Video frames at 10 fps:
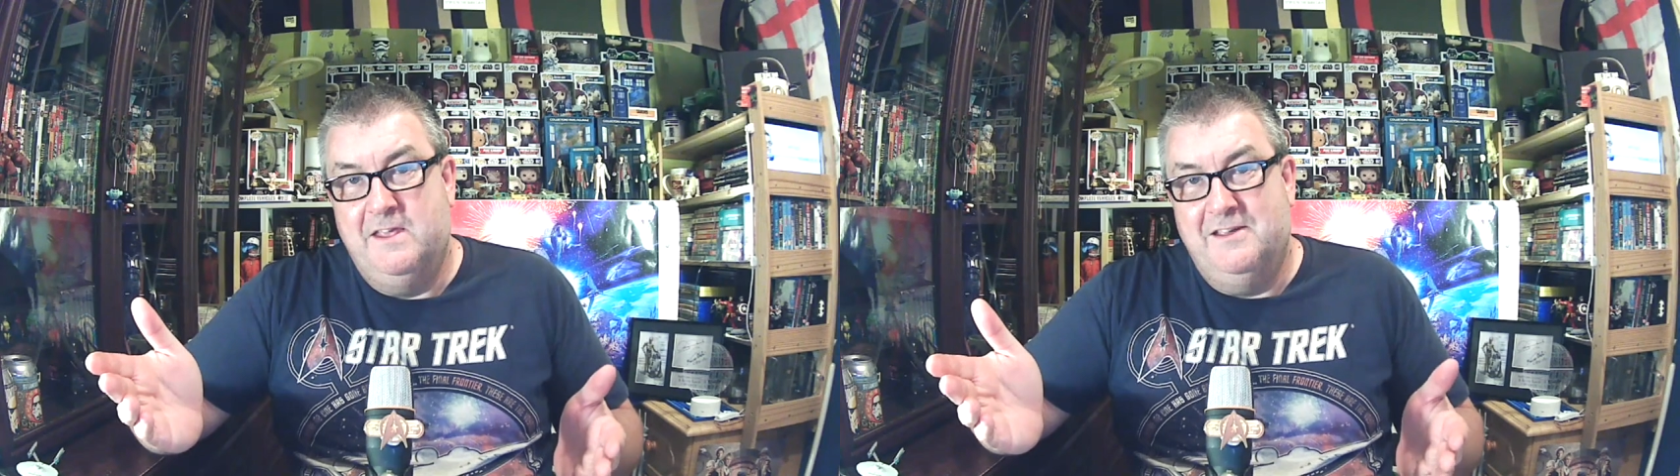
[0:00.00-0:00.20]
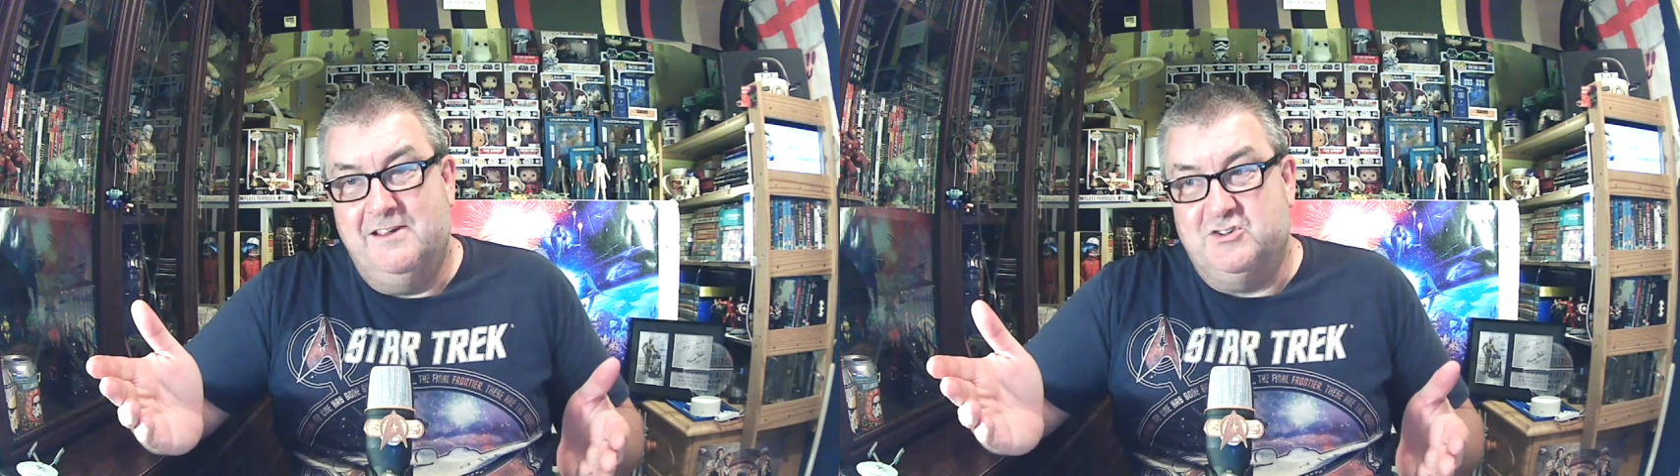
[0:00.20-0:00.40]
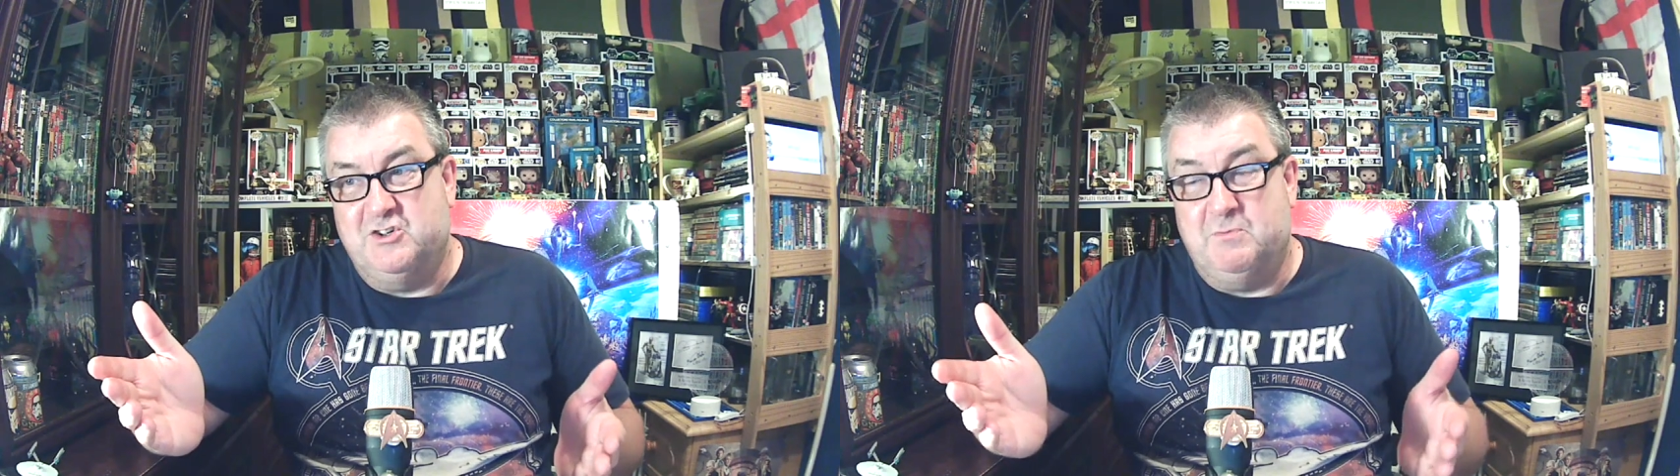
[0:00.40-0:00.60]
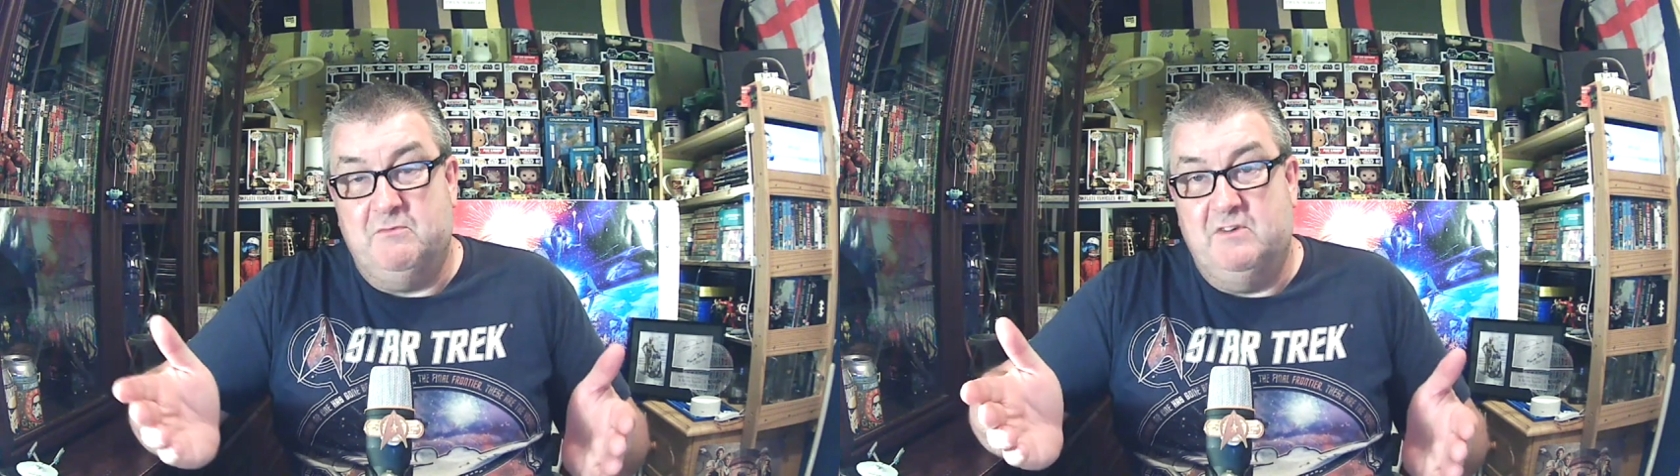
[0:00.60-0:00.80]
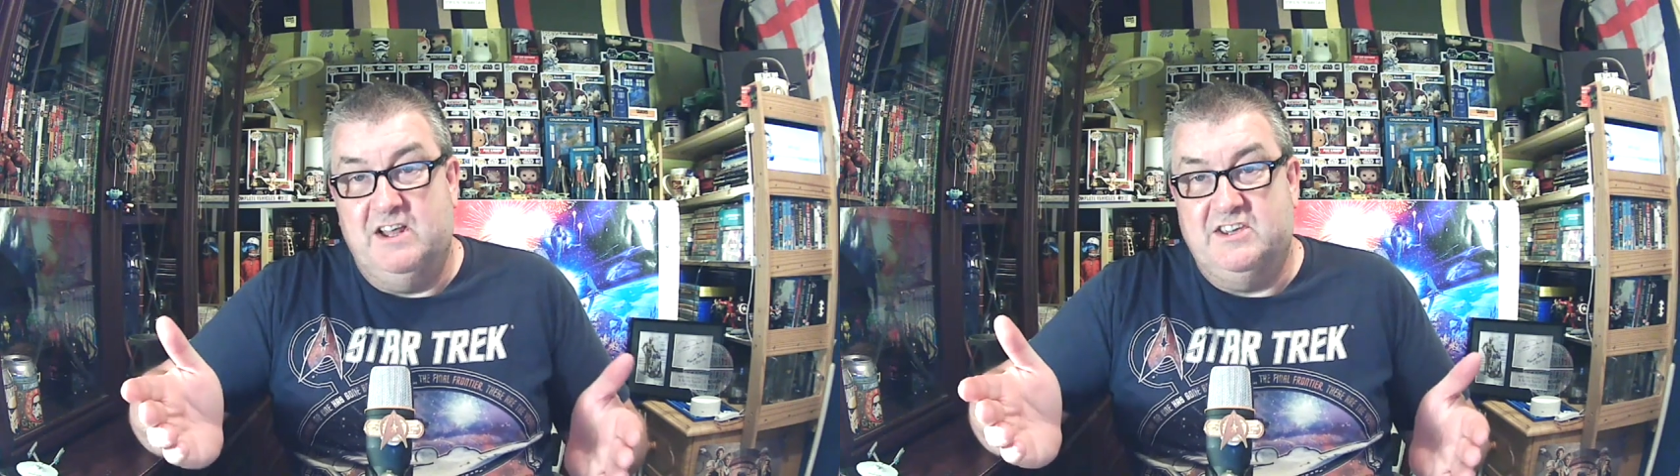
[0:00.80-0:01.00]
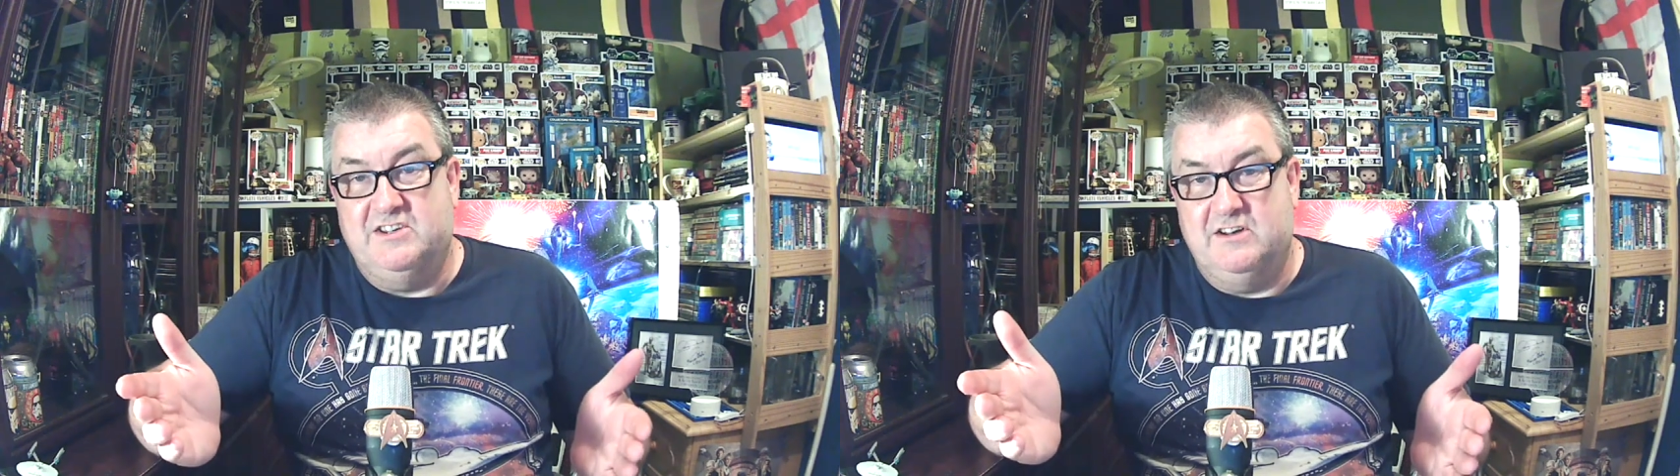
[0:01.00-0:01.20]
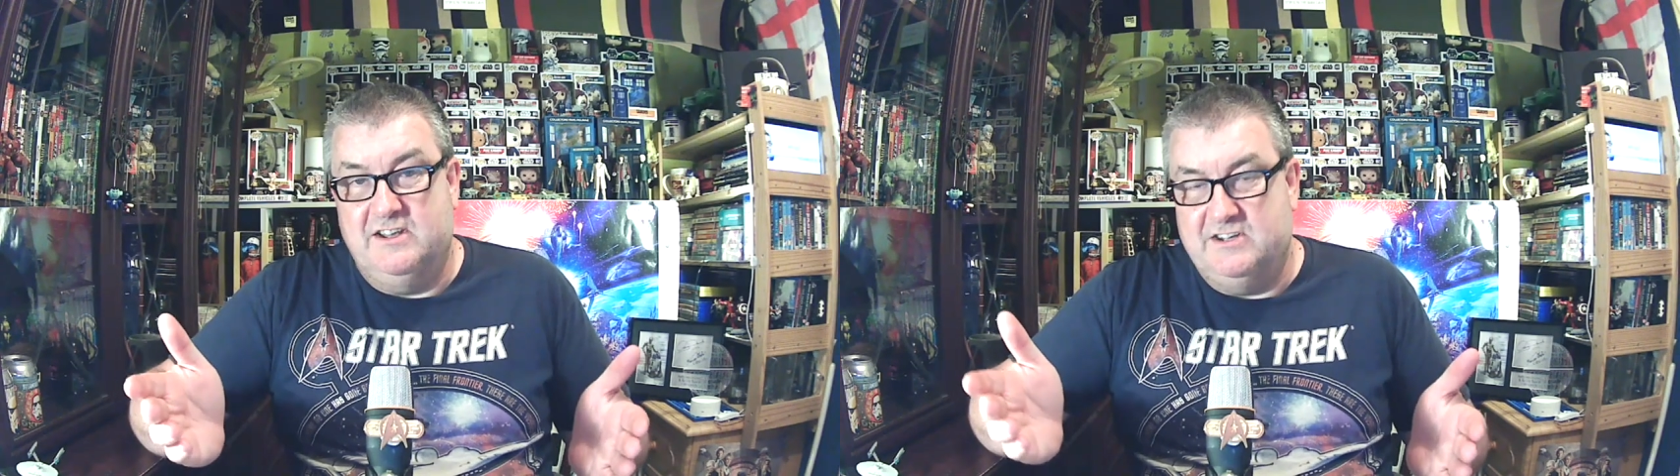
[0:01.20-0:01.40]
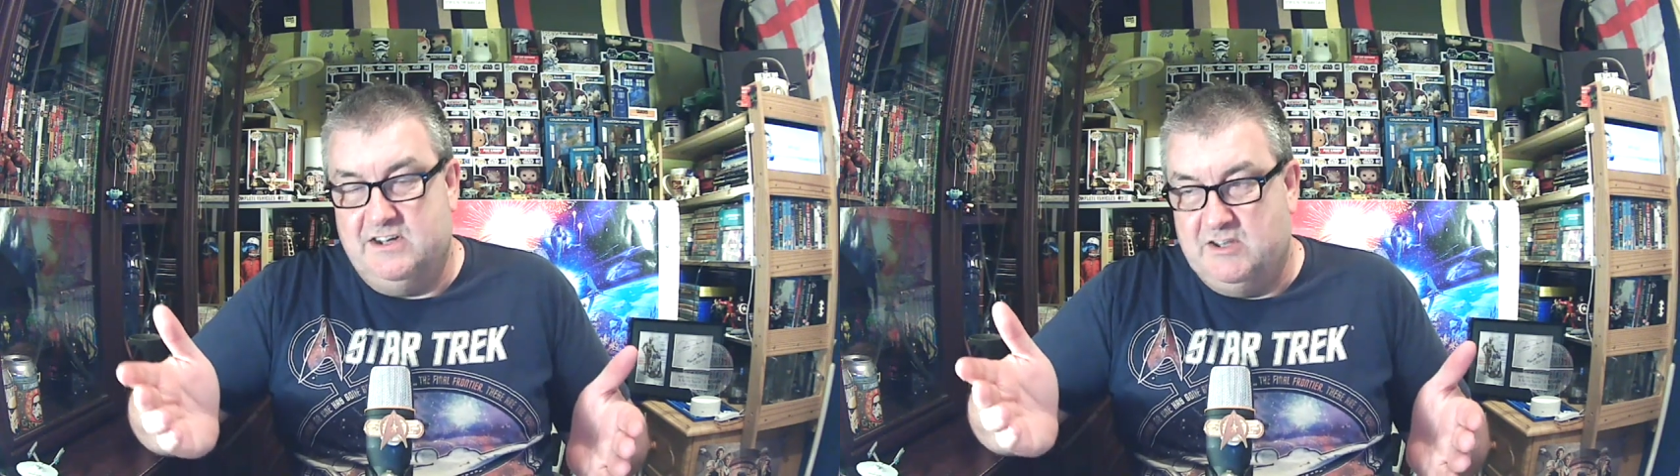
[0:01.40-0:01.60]
has just been released
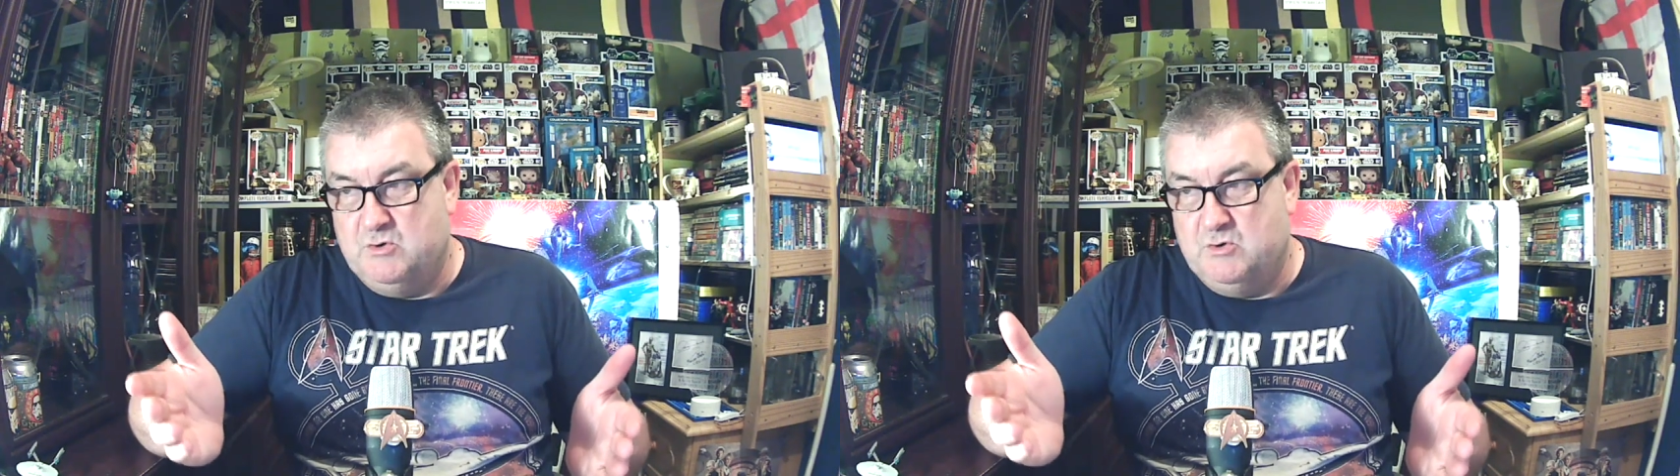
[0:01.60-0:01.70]
recently